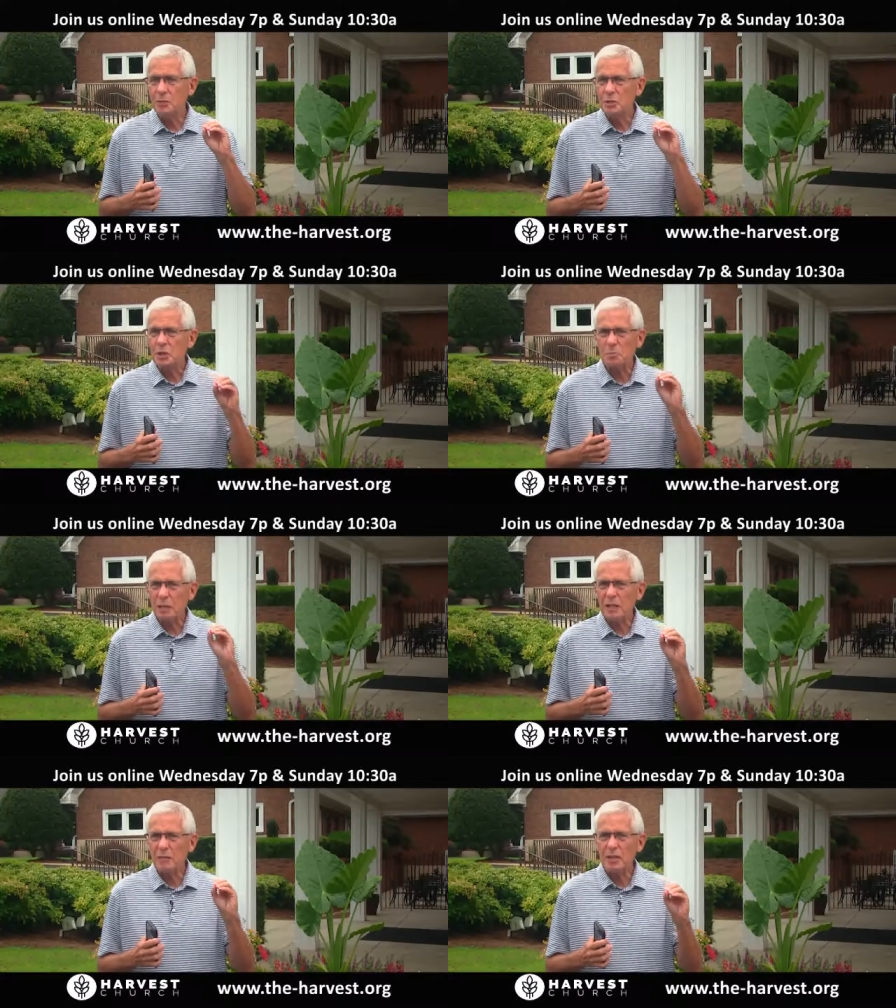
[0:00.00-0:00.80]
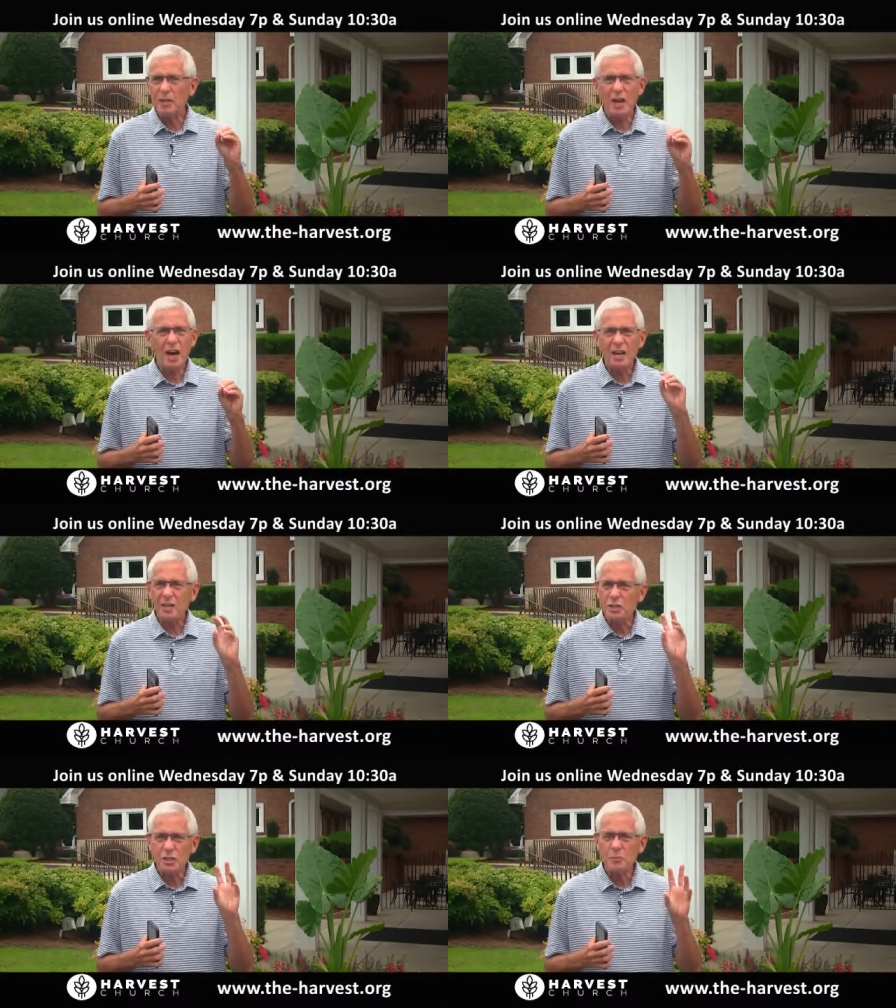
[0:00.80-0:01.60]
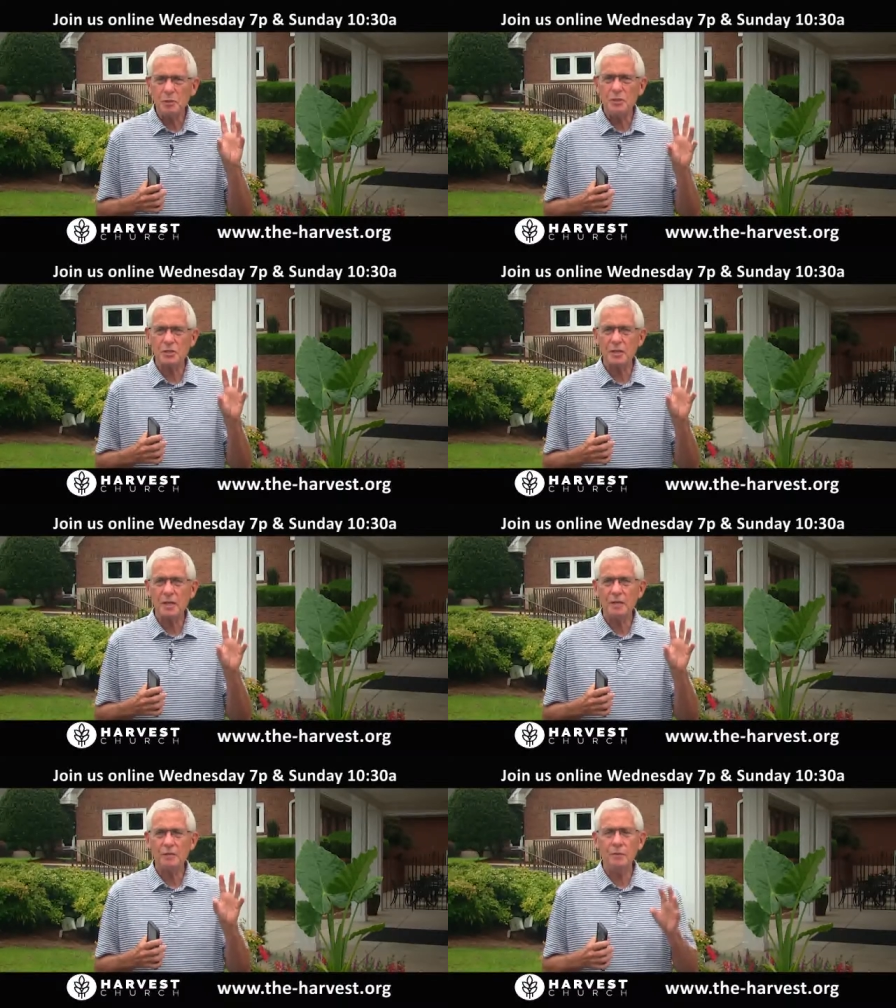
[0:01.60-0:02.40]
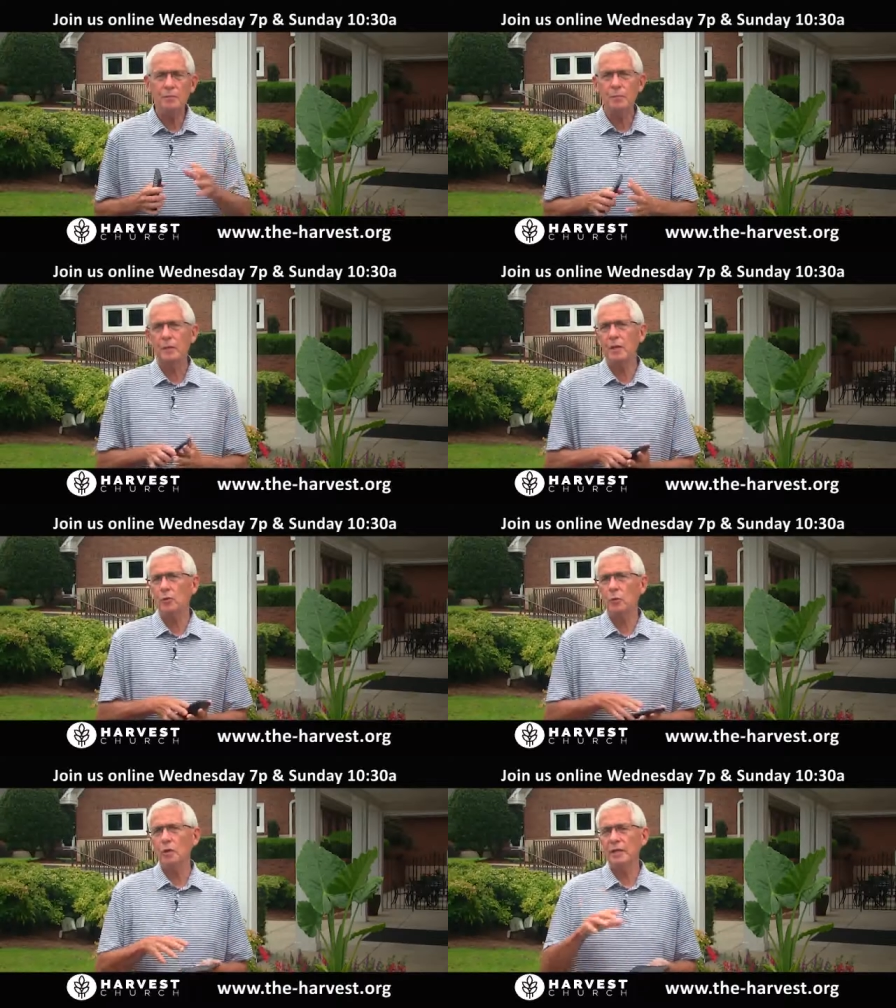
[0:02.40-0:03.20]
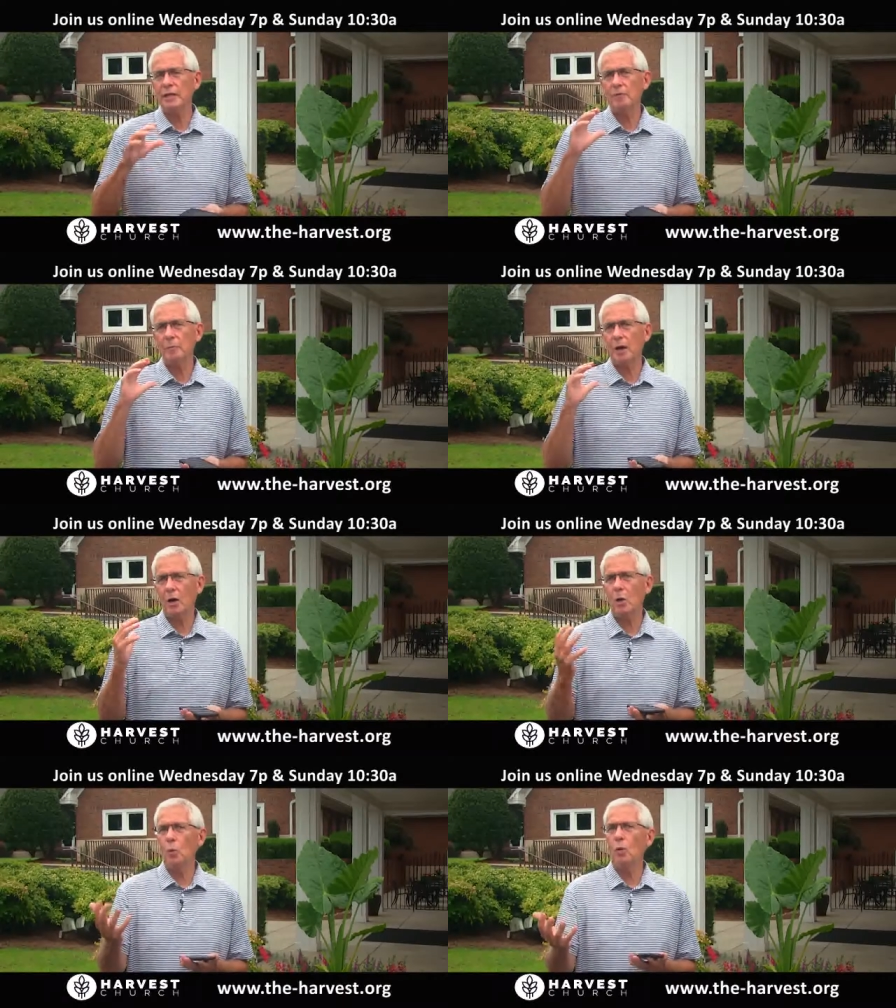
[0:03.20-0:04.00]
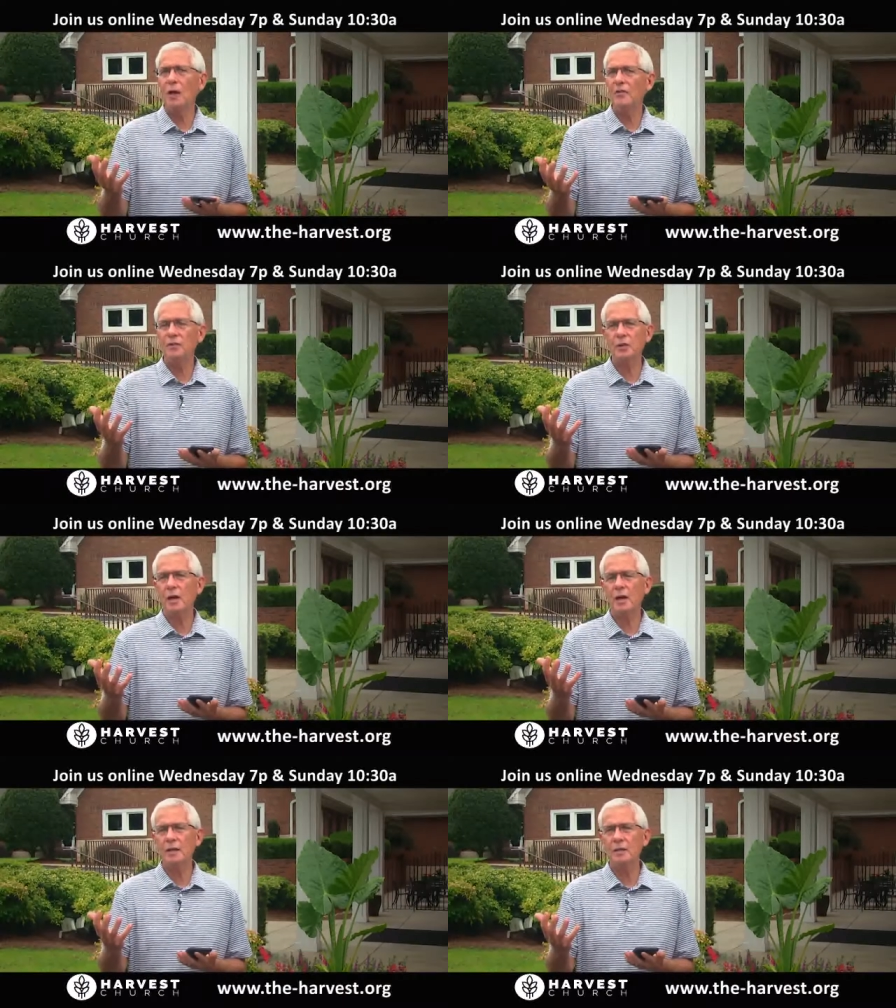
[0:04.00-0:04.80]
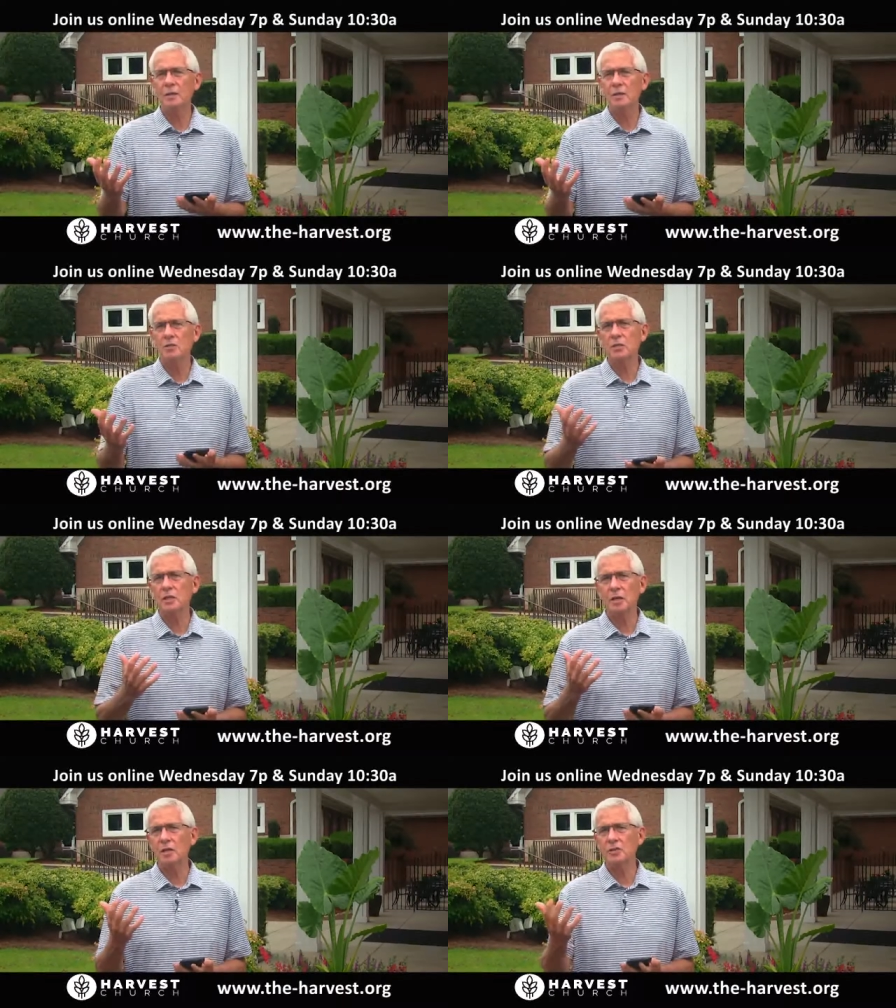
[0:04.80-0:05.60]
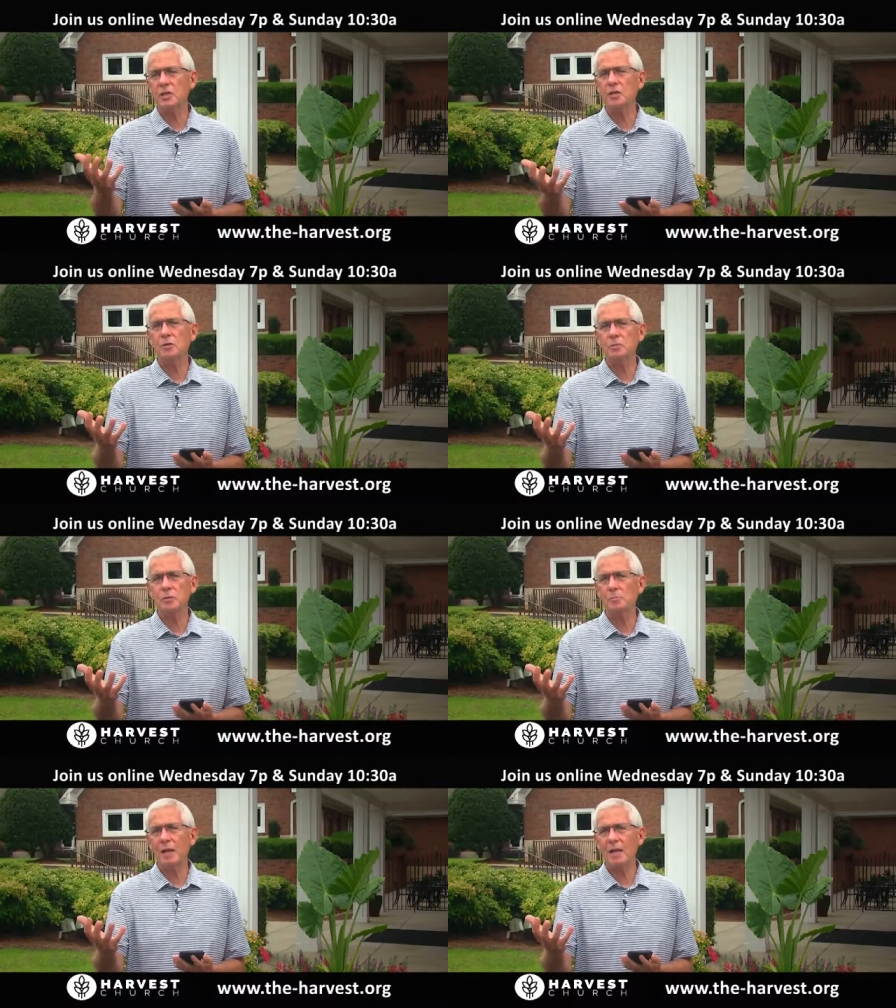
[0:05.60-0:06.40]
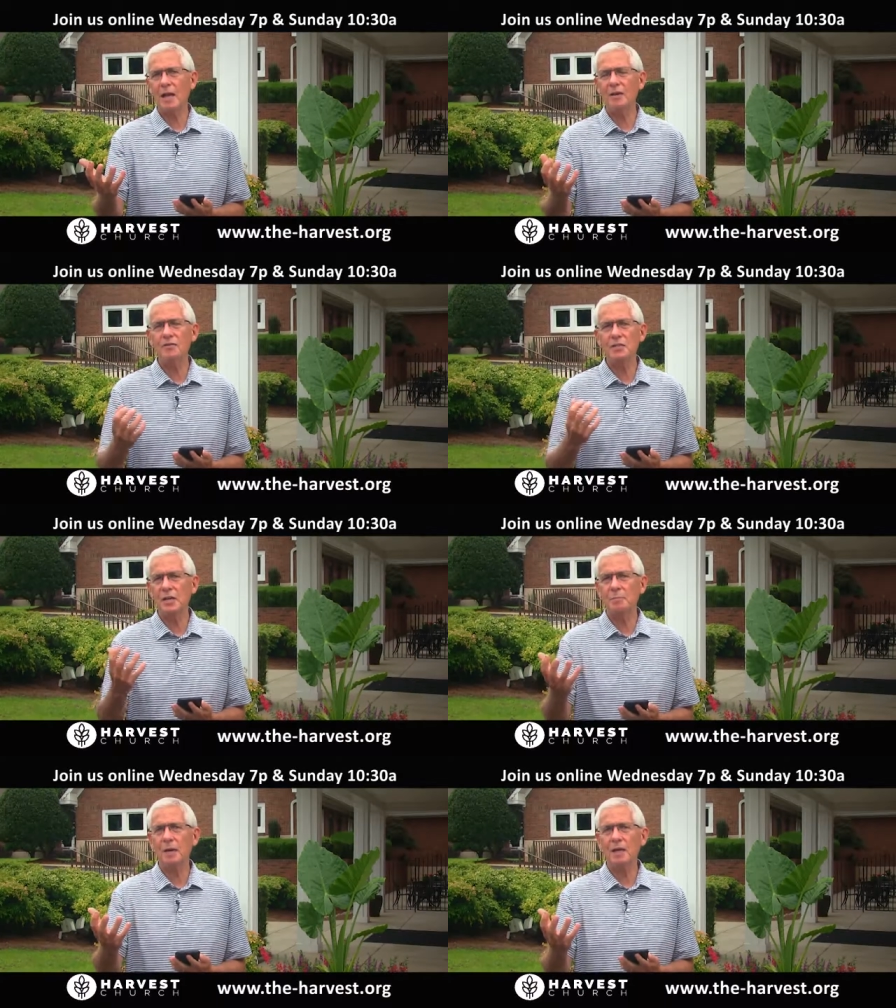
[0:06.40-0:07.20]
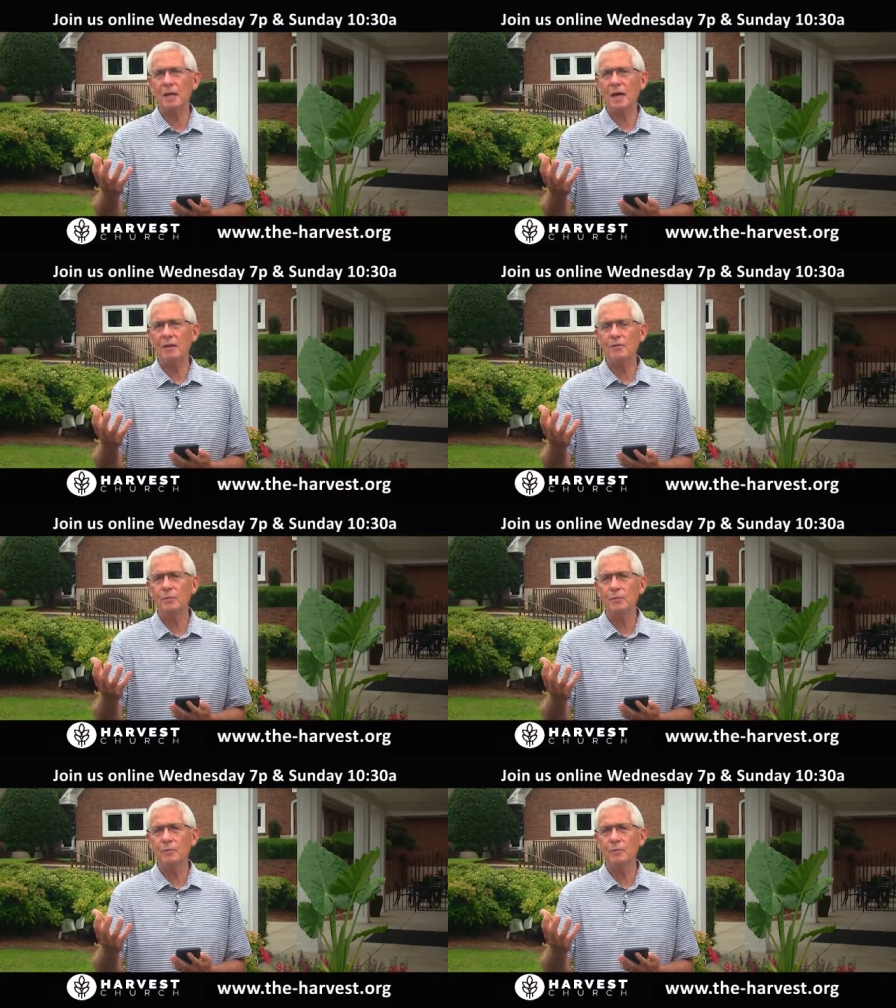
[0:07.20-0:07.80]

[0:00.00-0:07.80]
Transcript: just believing in God and just being saved and really giving my whole life to God, saying, God's here's my life, take my life,